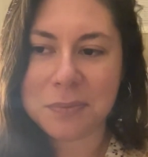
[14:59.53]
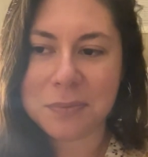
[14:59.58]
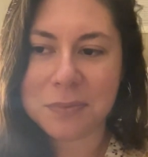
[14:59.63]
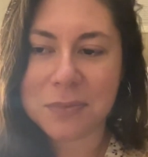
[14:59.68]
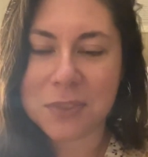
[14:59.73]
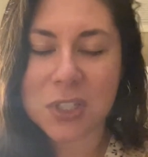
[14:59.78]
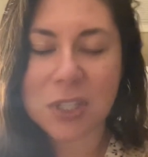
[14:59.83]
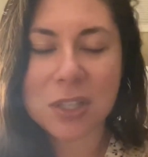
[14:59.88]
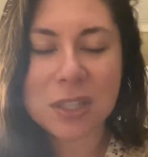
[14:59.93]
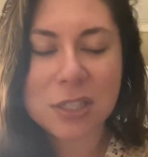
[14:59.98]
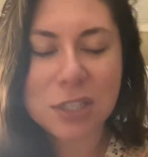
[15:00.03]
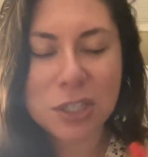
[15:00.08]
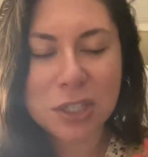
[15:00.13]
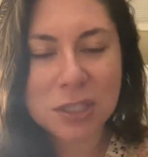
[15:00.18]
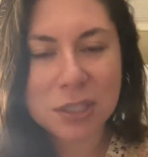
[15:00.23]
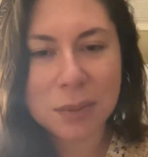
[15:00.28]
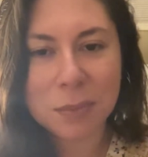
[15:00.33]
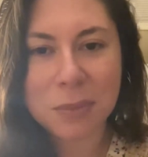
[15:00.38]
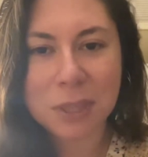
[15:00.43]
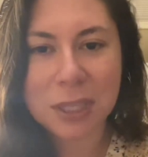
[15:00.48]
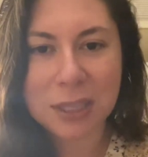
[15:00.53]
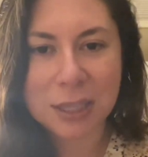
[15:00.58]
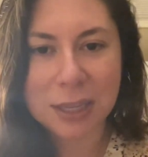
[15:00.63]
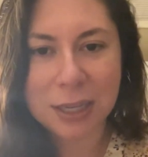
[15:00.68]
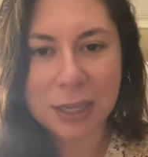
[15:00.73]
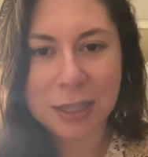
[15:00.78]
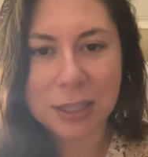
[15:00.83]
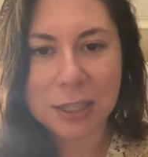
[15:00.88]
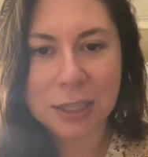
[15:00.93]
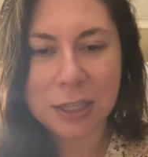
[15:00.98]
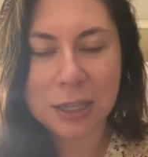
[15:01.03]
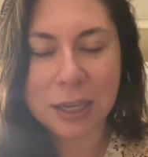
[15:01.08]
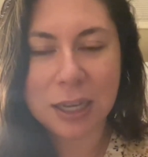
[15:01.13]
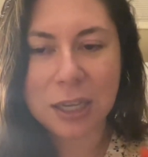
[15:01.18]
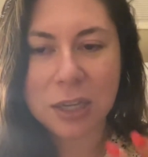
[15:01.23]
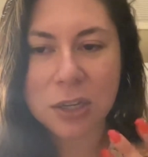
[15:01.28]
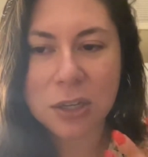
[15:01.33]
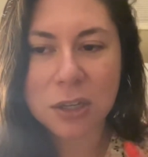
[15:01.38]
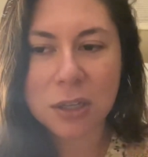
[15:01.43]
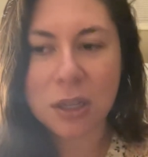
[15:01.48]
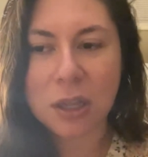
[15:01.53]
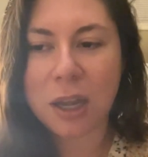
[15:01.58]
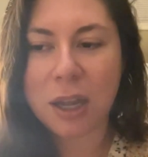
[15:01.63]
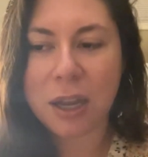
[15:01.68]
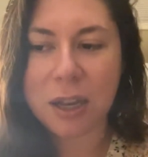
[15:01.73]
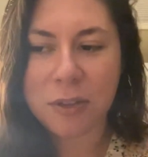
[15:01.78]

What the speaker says: So that's just something that I think I hear a lot